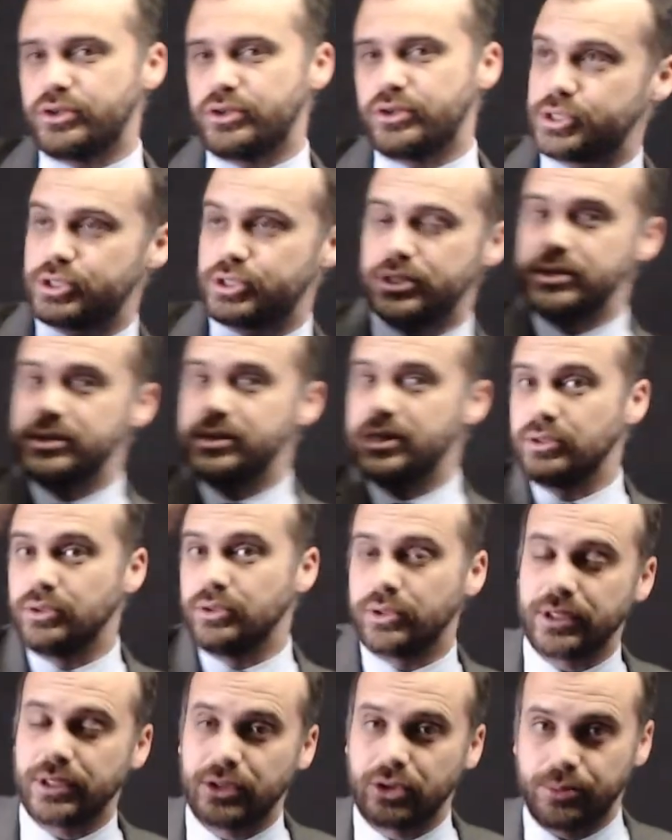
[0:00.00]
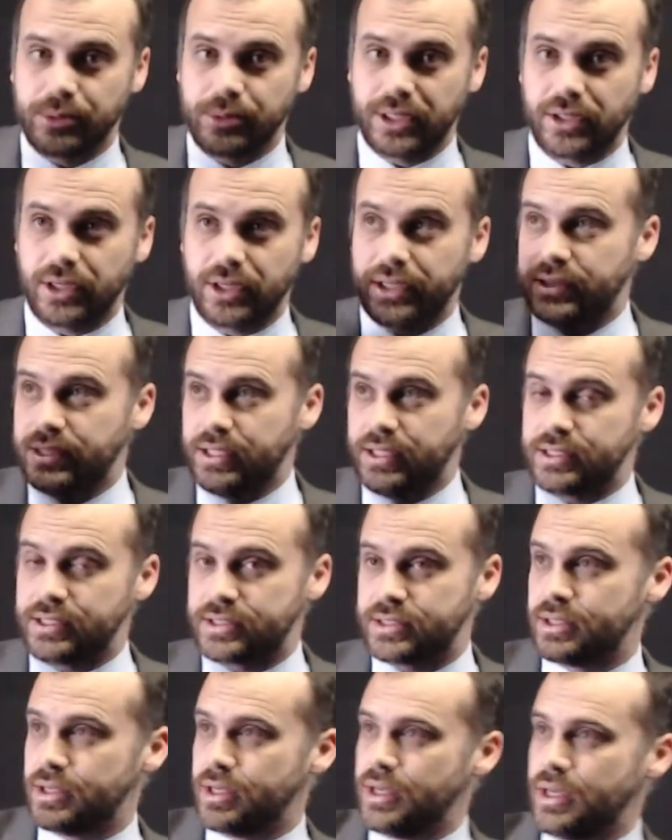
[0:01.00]
questions that look a little bit like
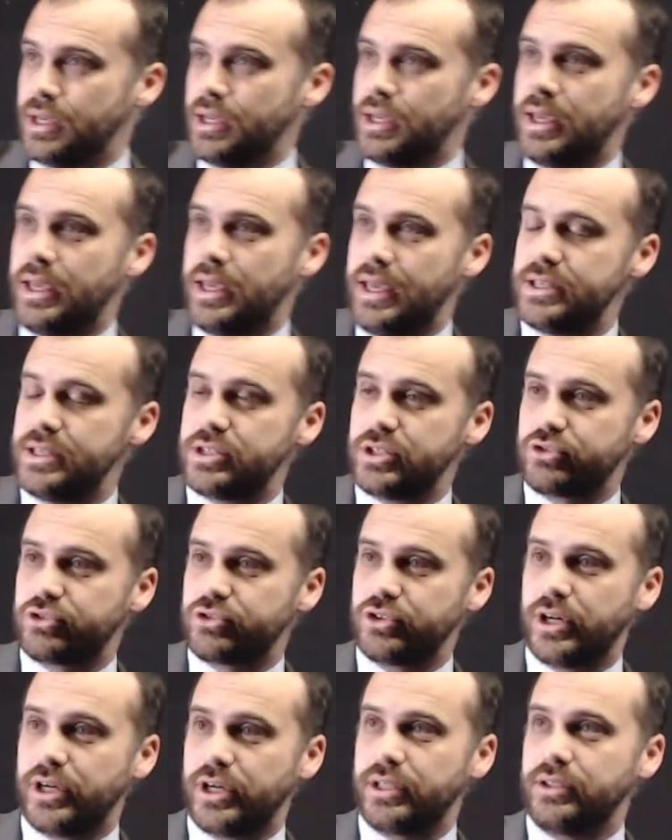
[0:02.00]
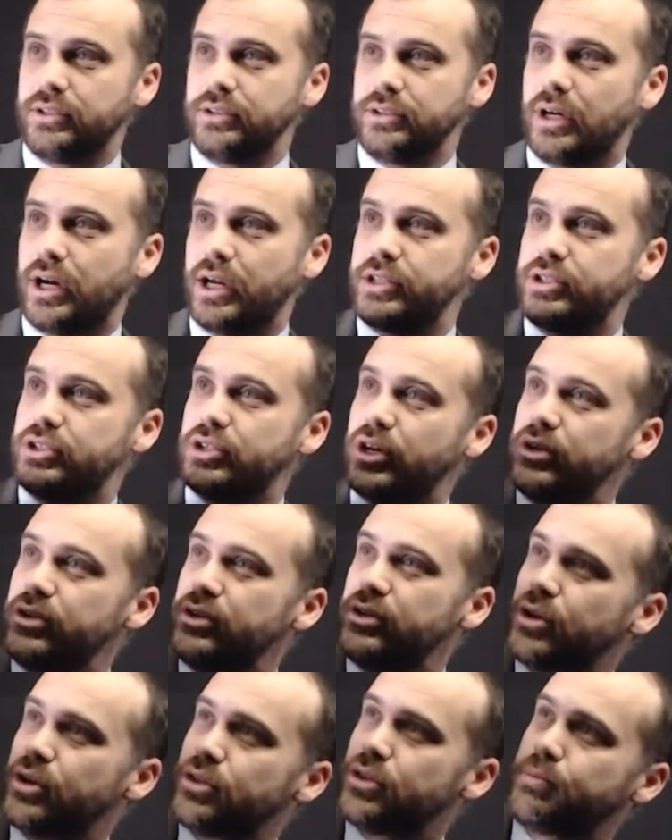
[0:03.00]
this. Here's a triangle. I
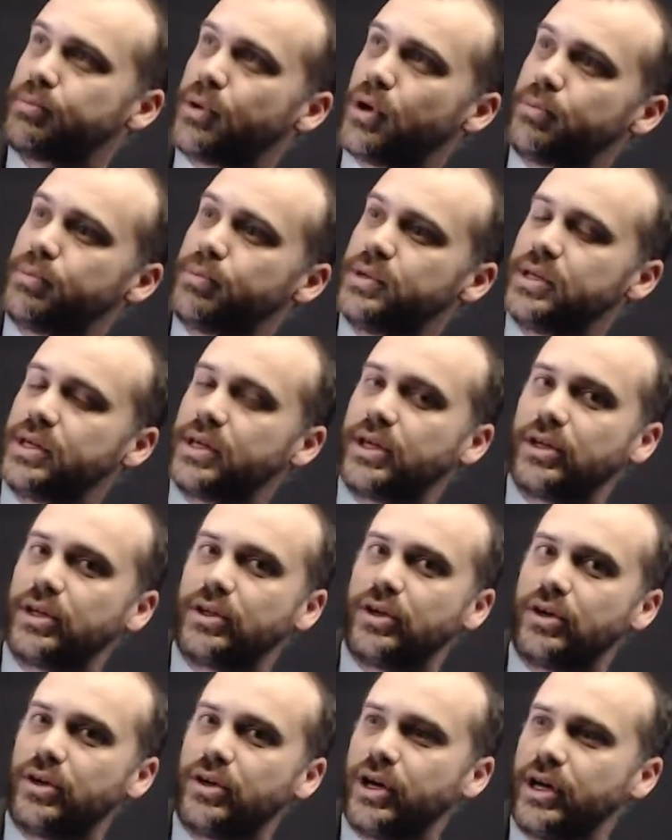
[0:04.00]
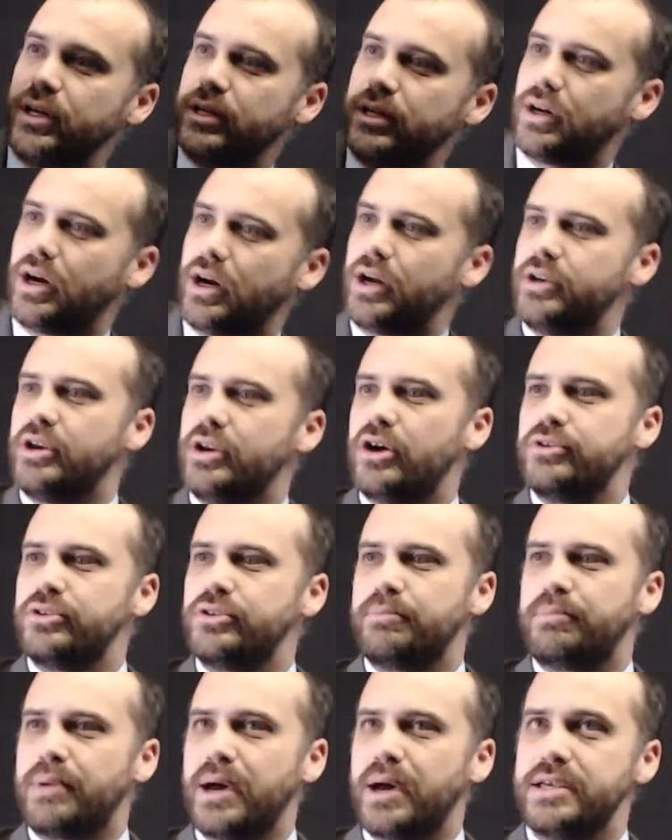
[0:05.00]
don't know the perpendicular height. I know
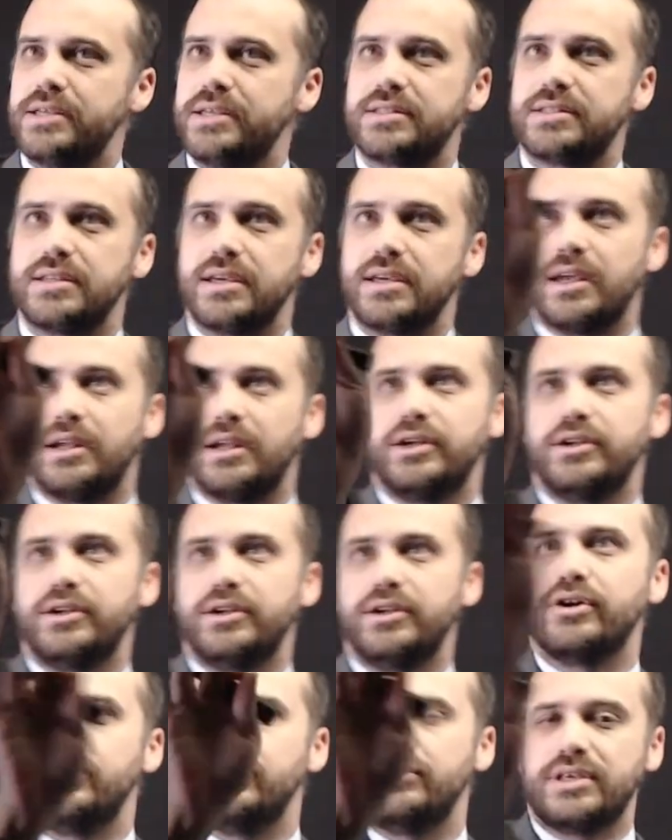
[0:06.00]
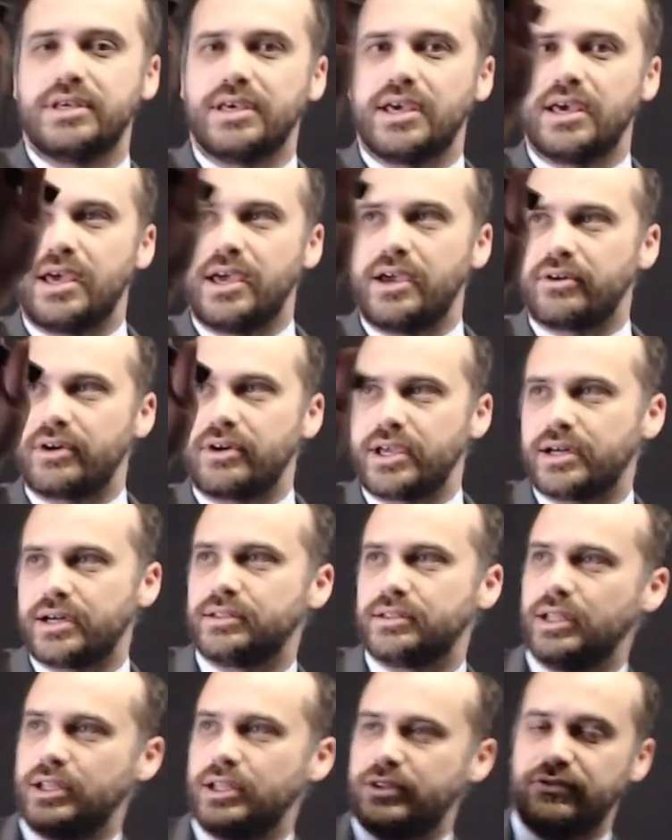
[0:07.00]
the base and I know the area.
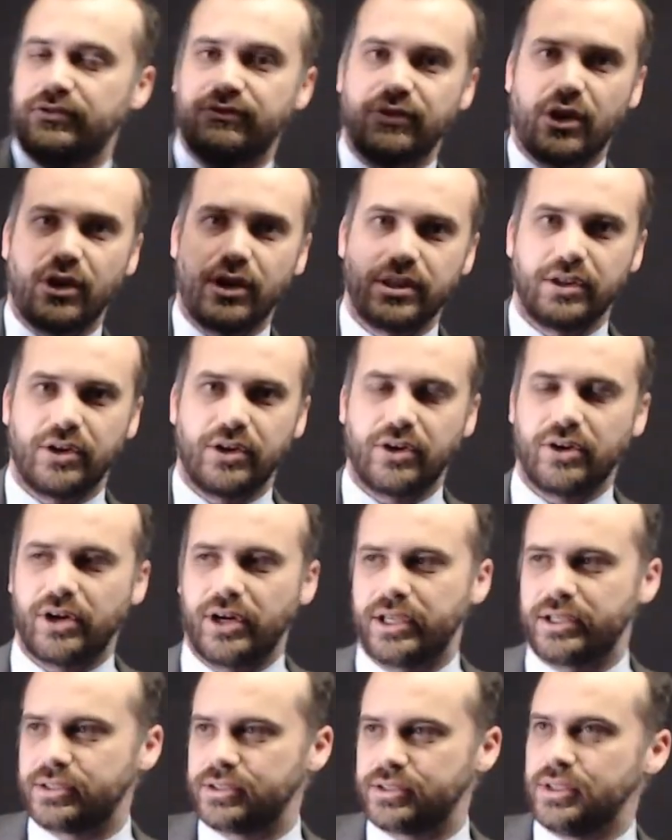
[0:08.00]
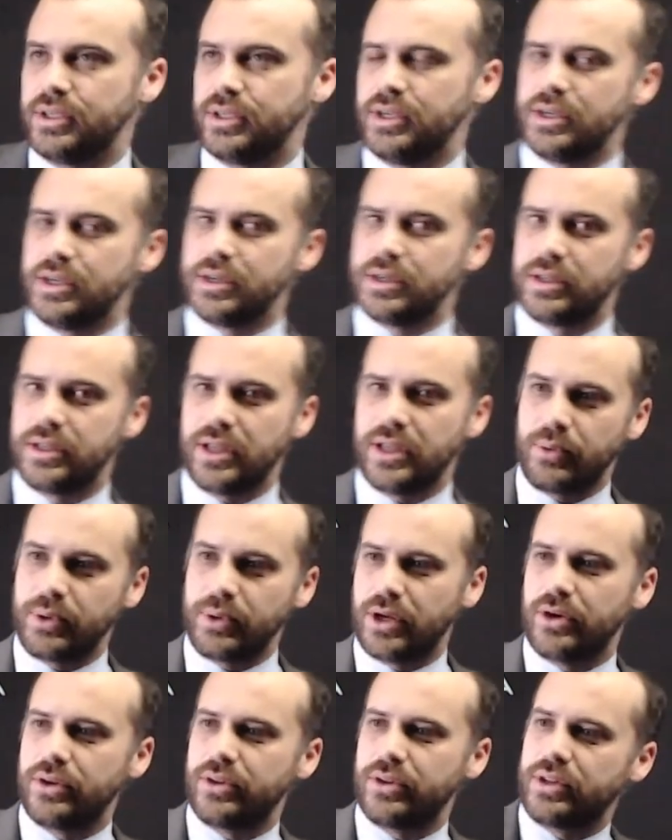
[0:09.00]
Let's find the height. Now
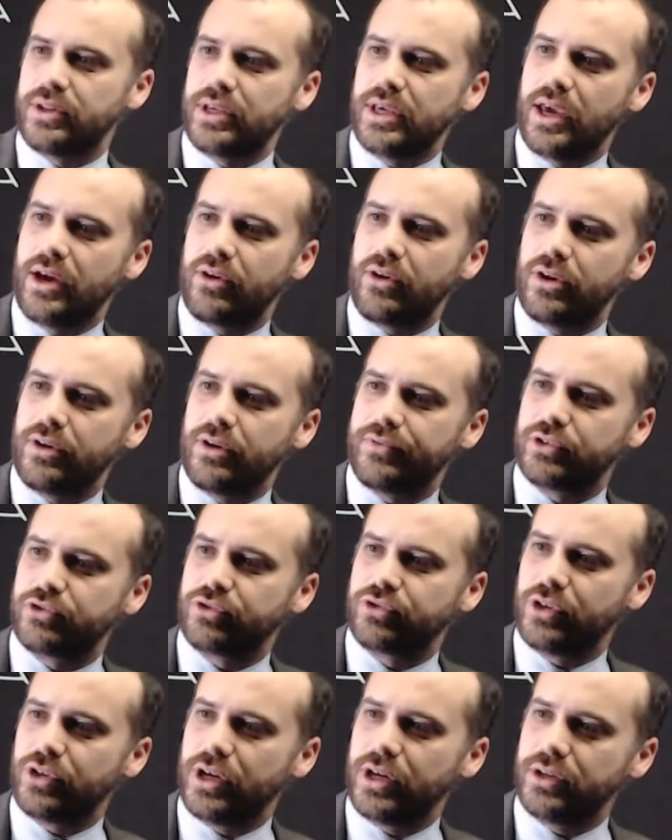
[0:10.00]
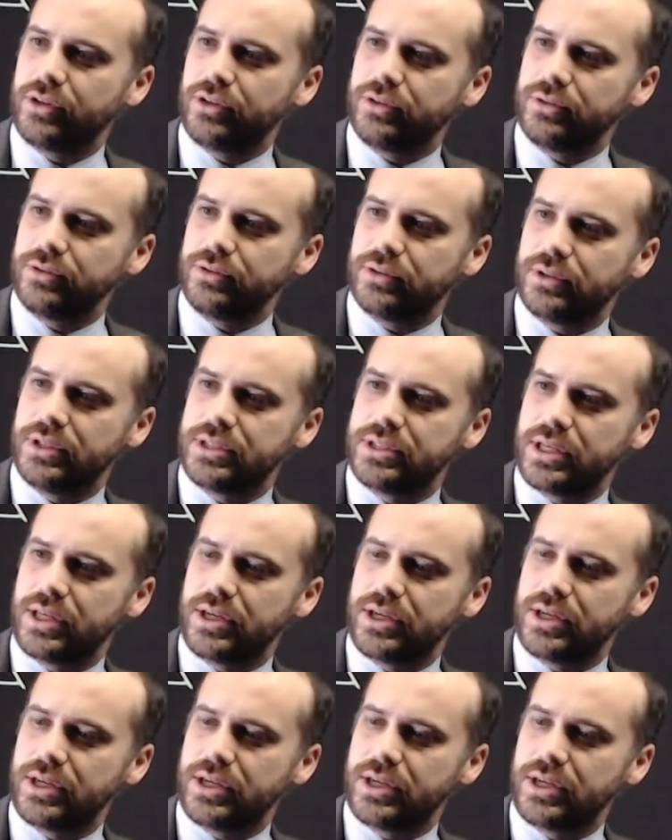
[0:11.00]
we know that the area of a triangle is
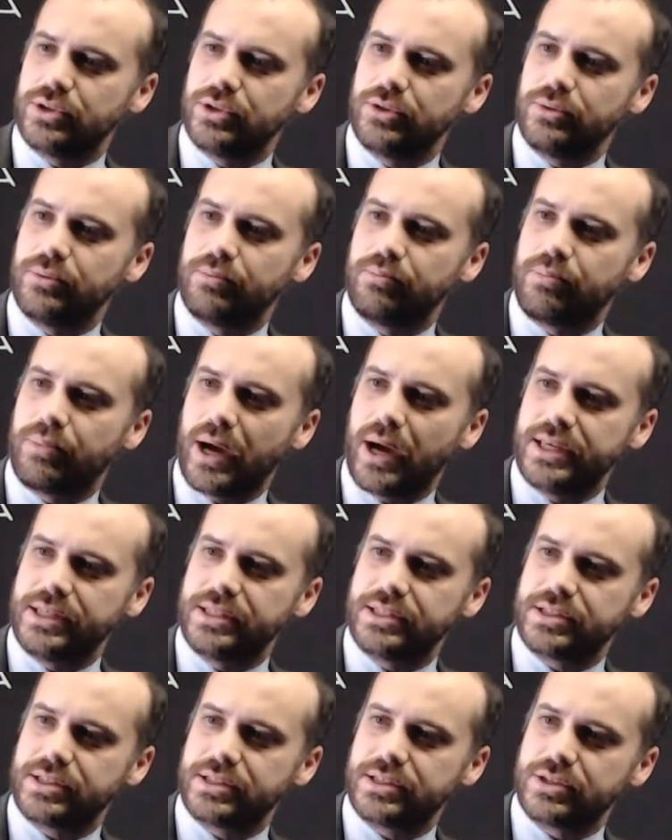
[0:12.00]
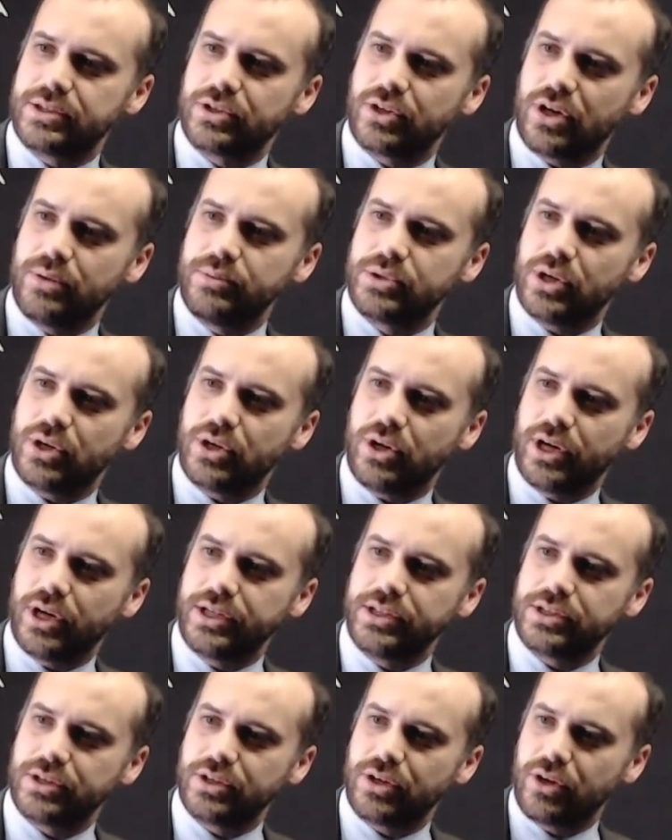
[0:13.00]
equal to base times
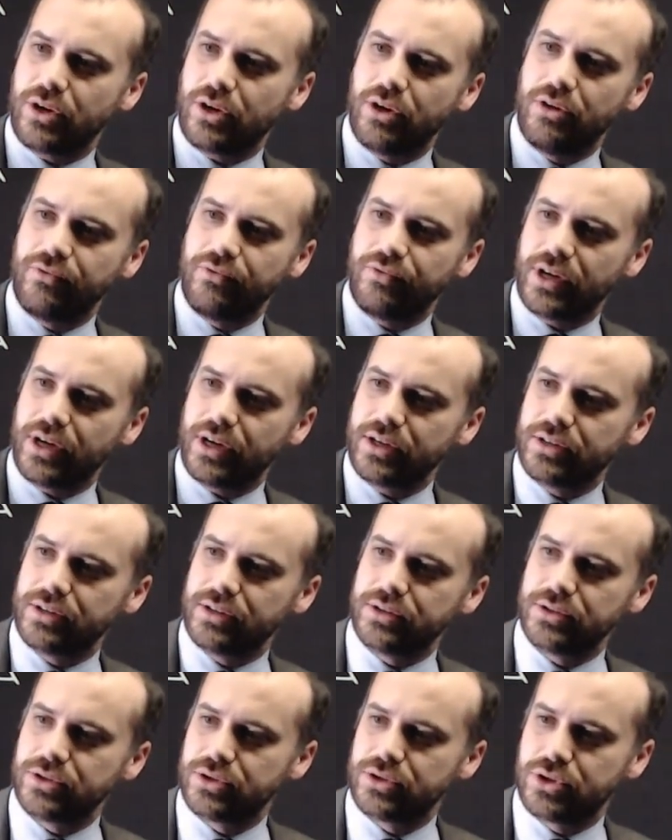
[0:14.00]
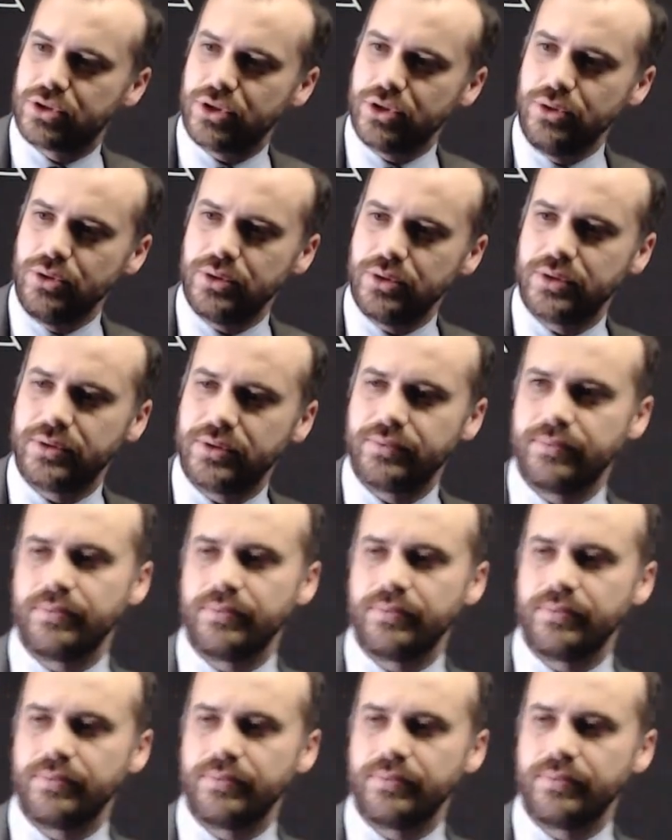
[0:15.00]
height over 2.